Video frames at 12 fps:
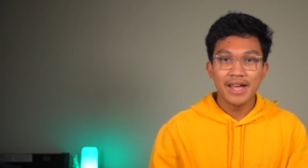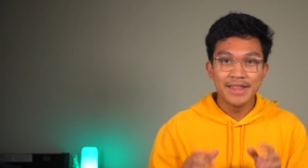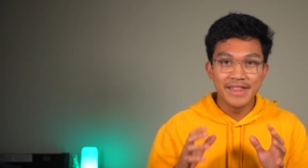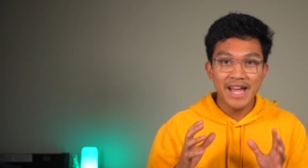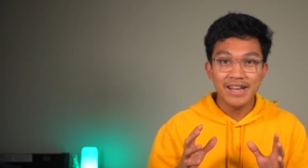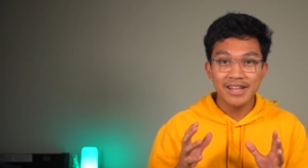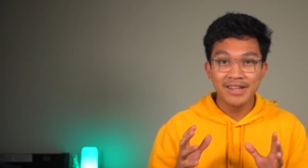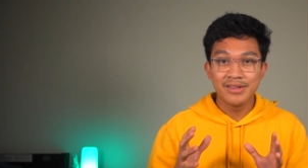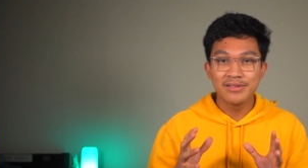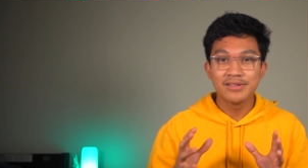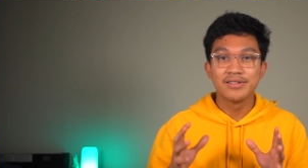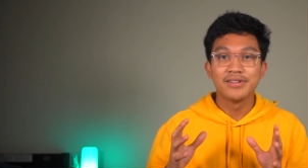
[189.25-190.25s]
and that
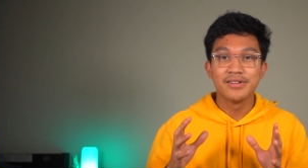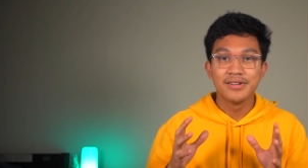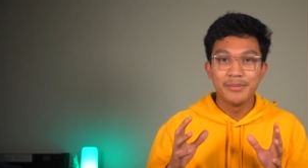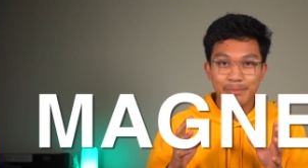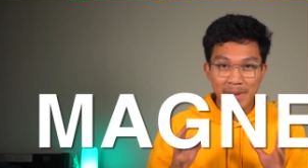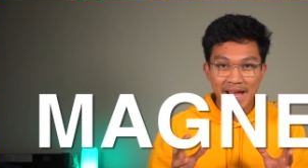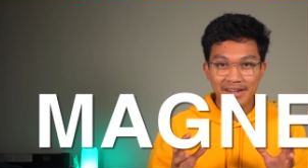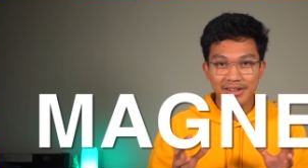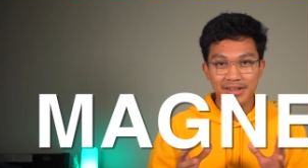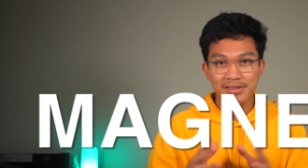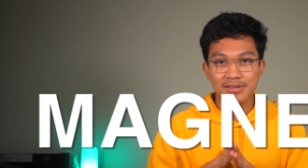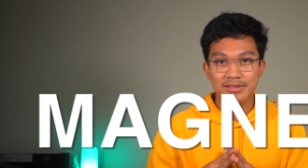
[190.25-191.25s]
is
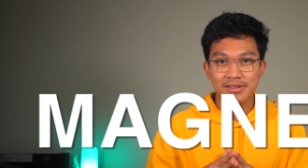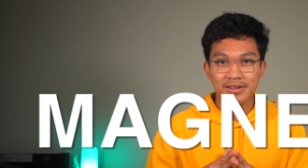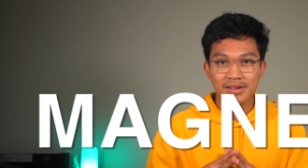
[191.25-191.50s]
magnets.